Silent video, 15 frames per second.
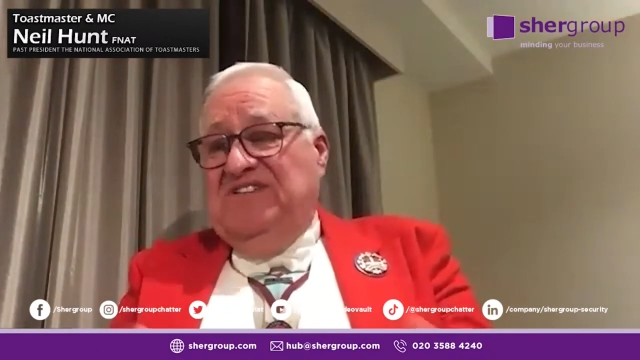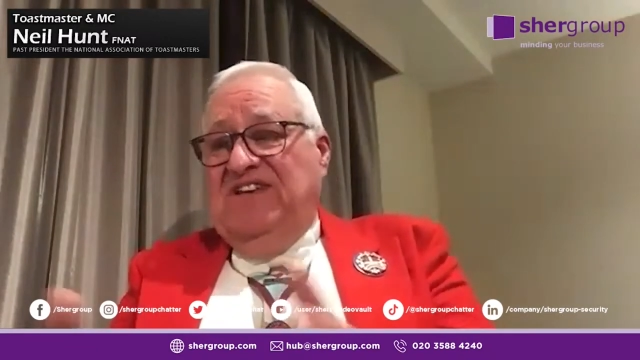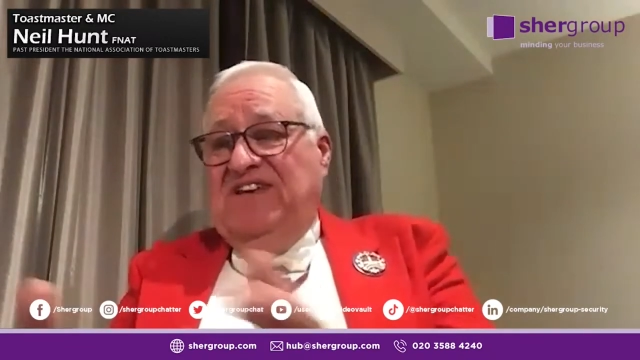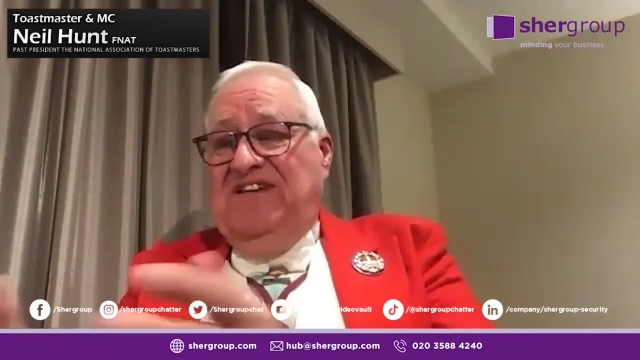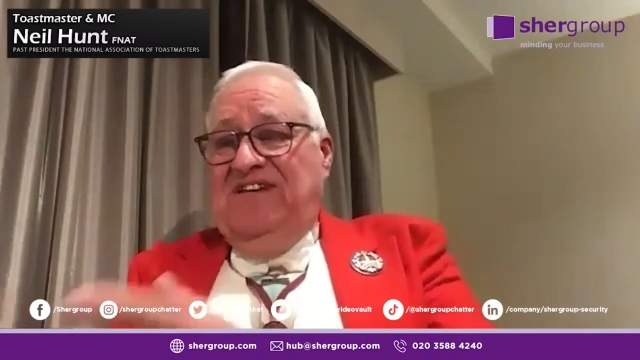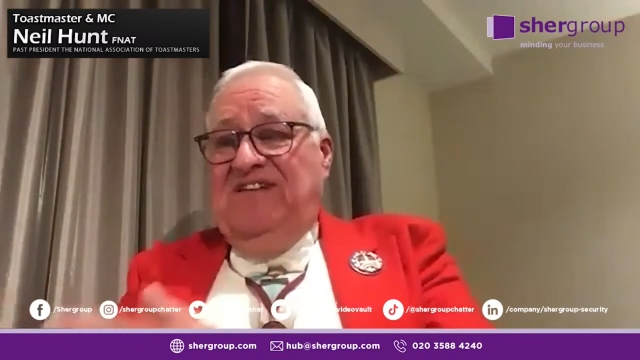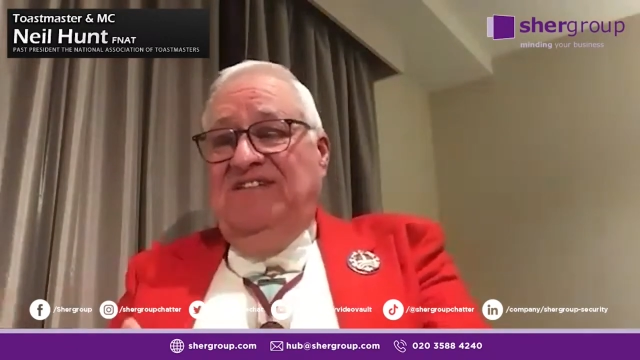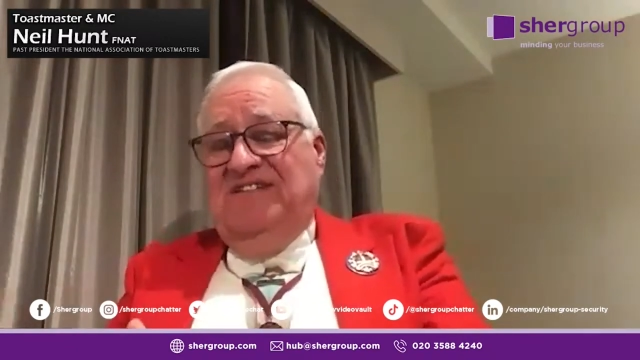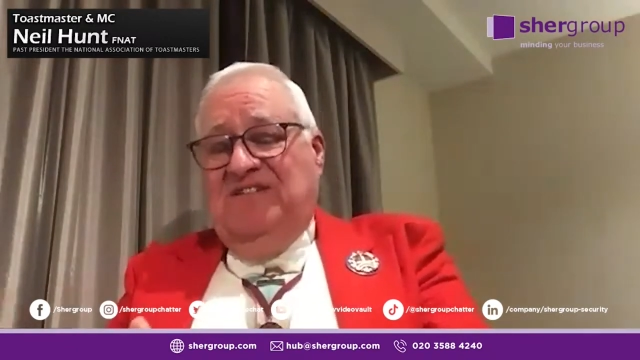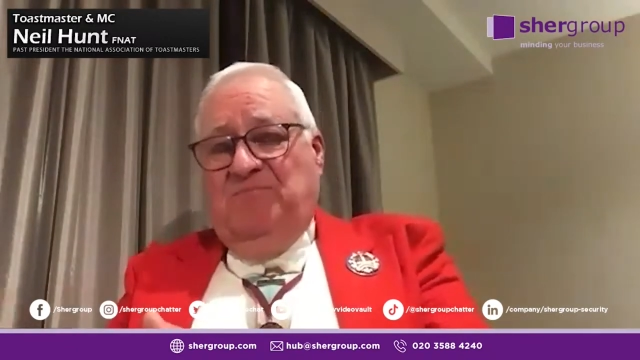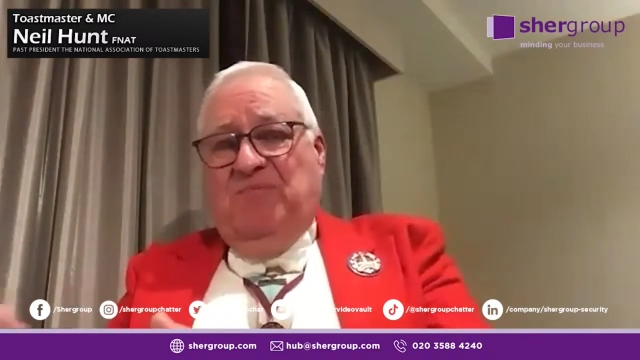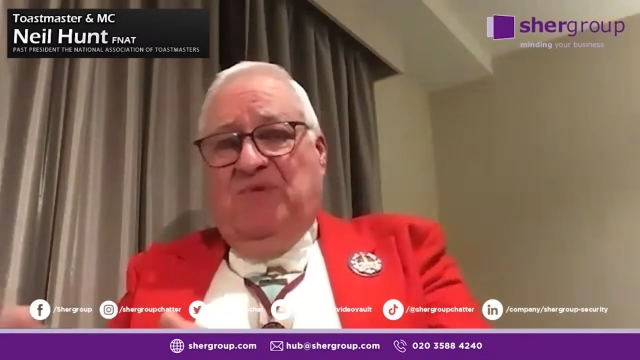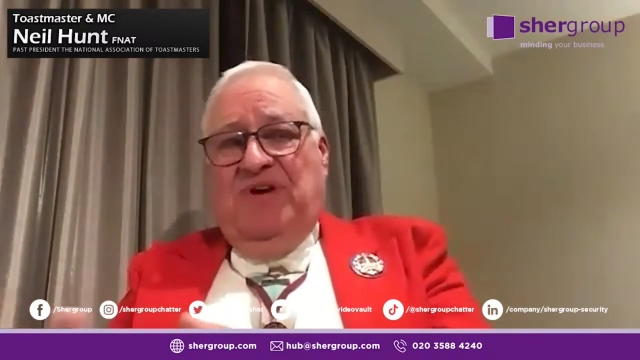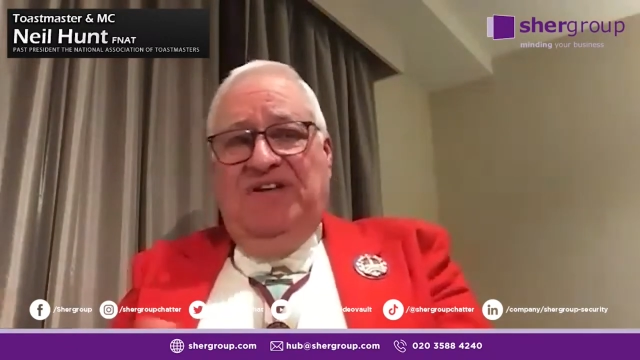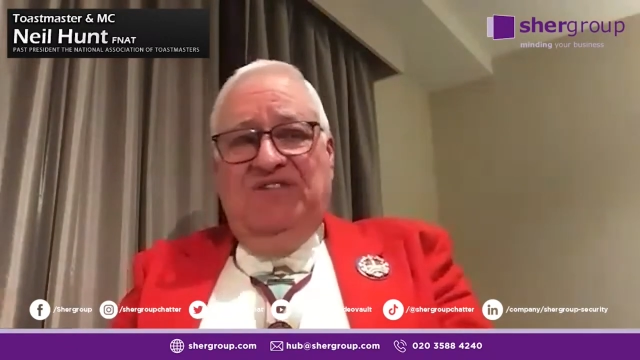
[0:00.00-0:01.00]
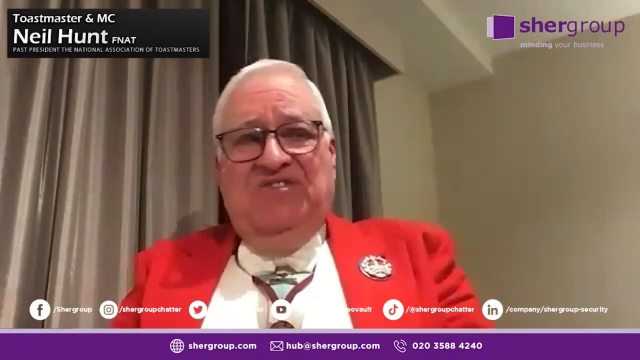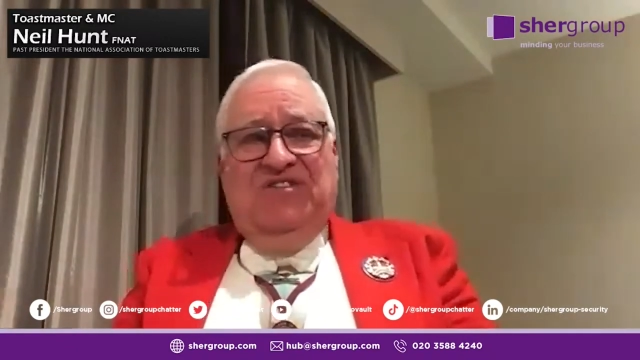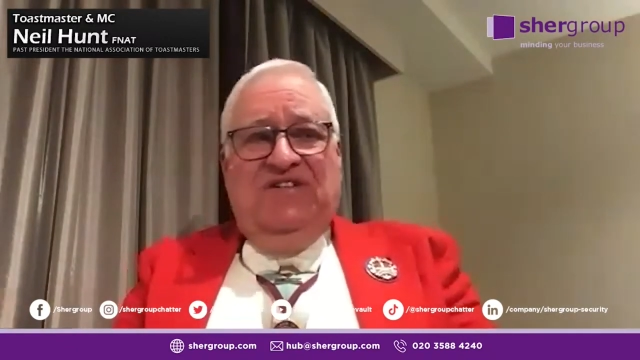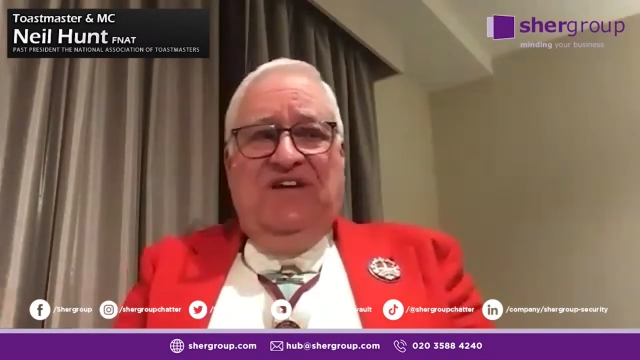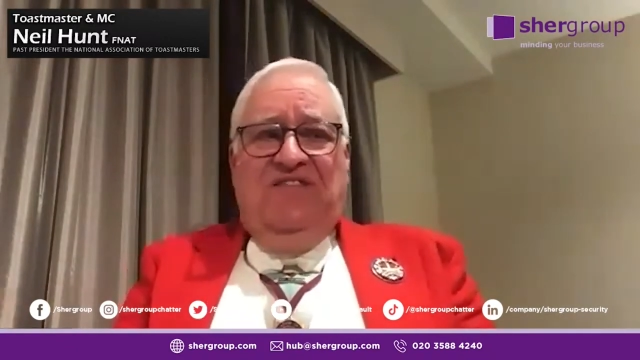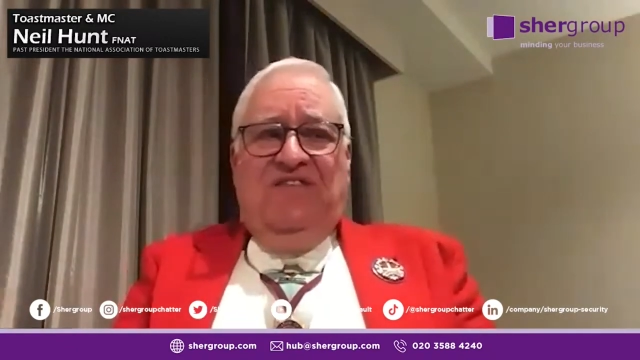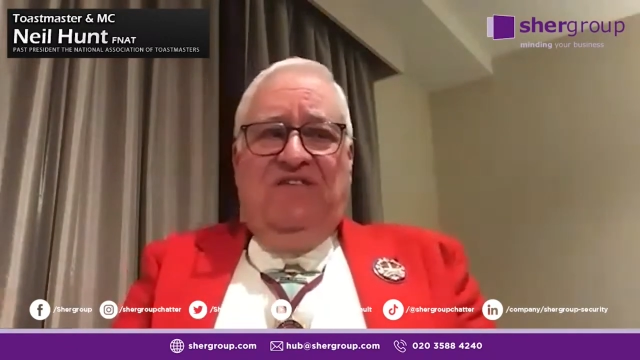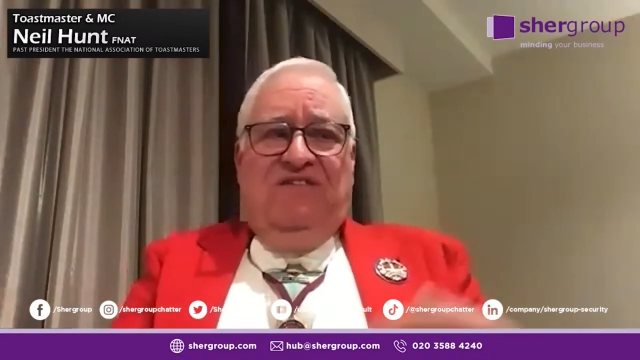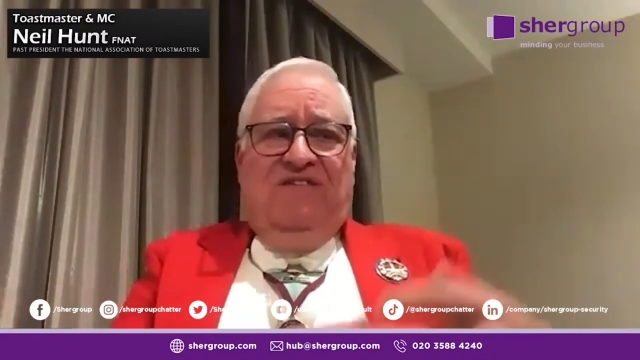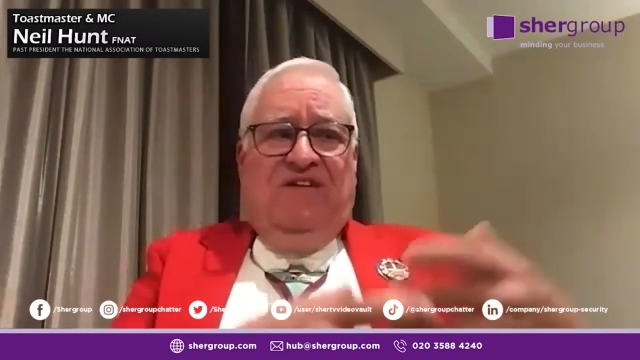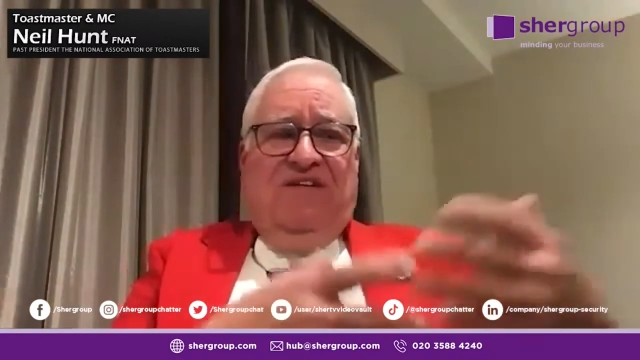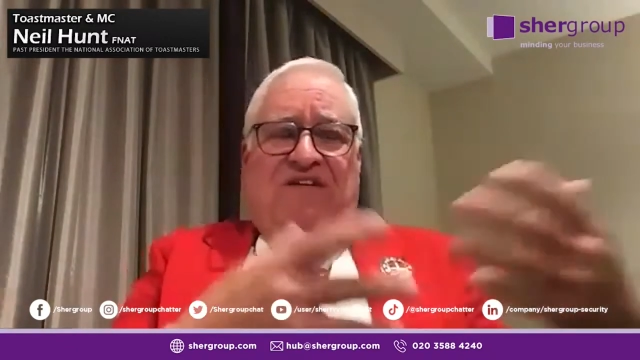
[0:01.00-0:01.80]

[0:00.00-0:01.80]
in Debrett's and other